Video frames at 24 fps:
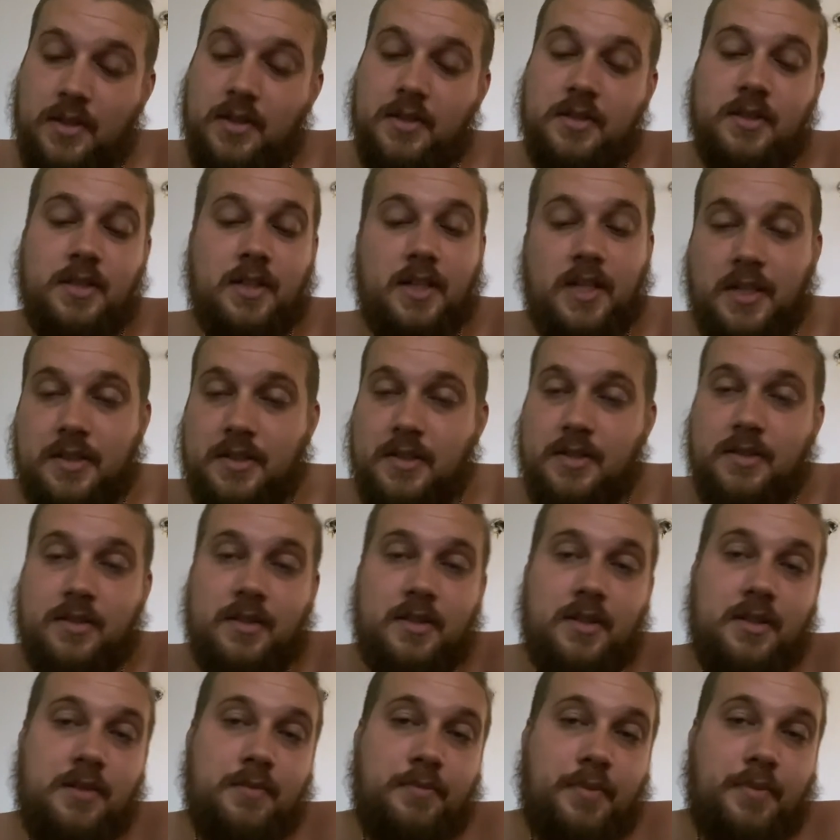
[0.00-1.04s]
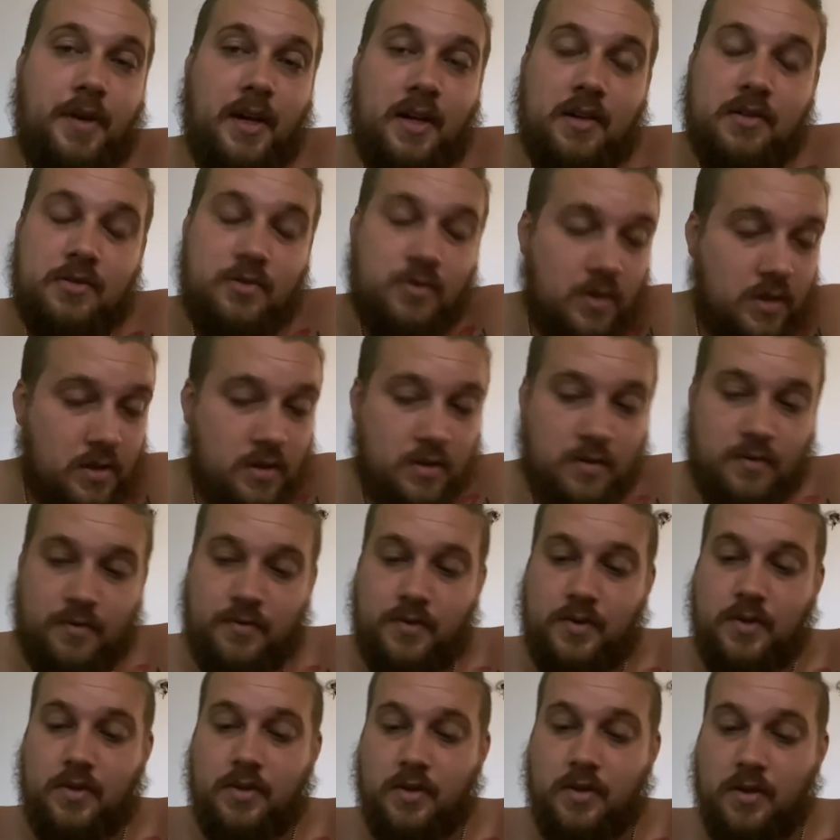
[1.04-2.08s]
then the SEC,
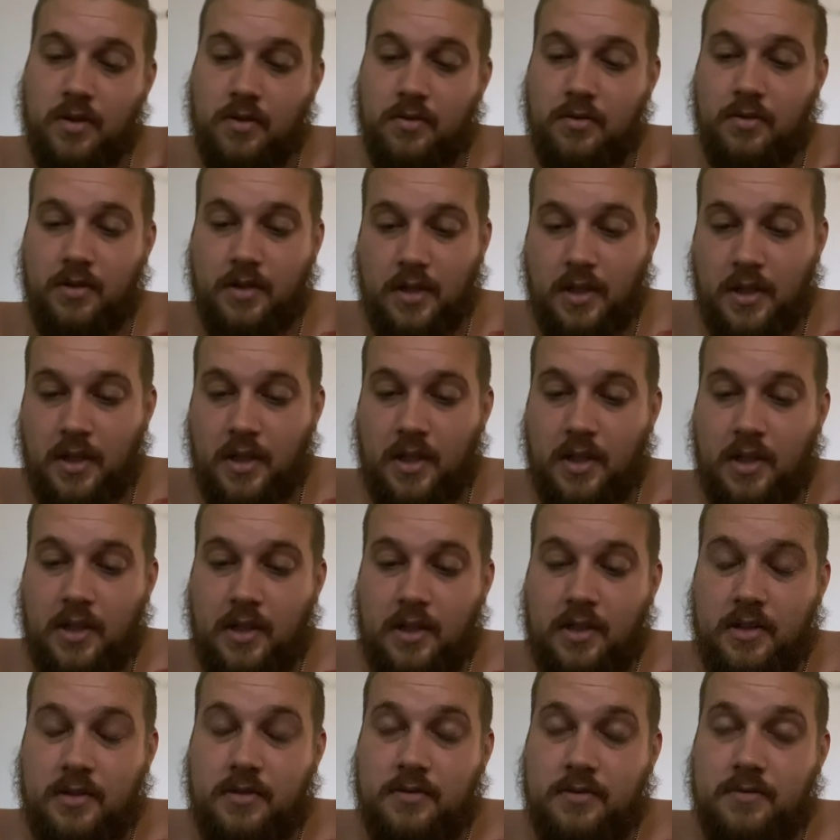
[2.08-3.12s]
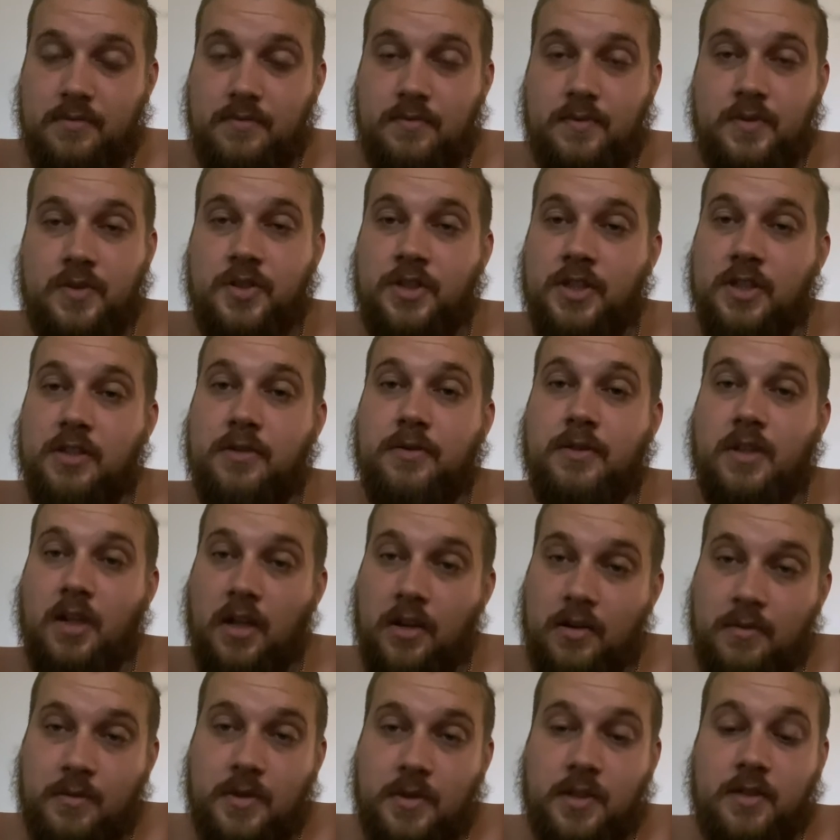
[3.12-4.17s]
Pac-12, you know, shit's
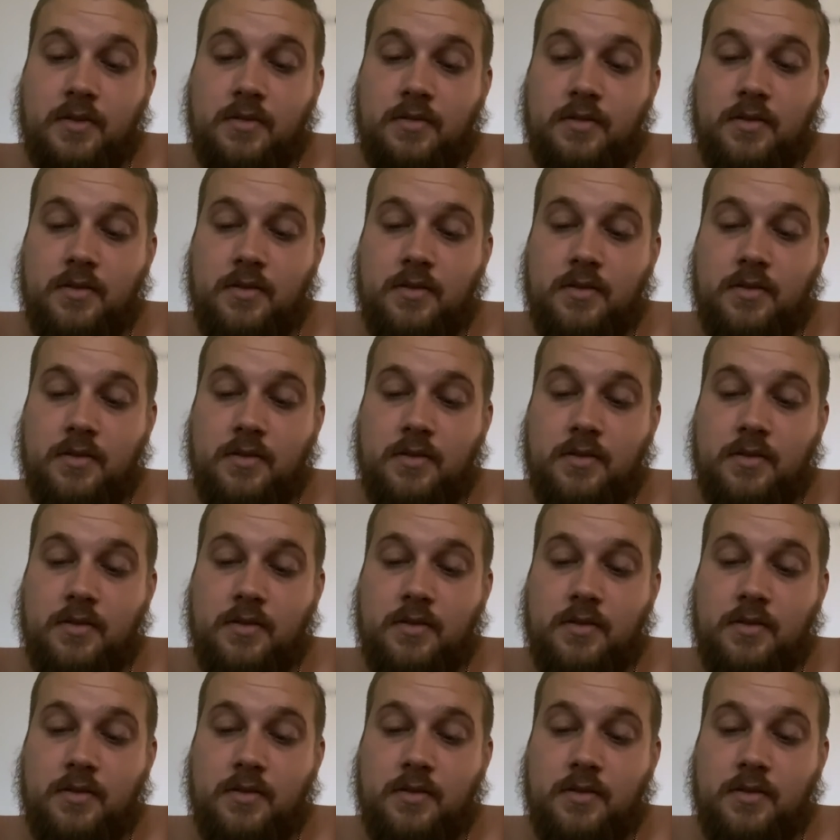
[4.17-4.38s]
coming.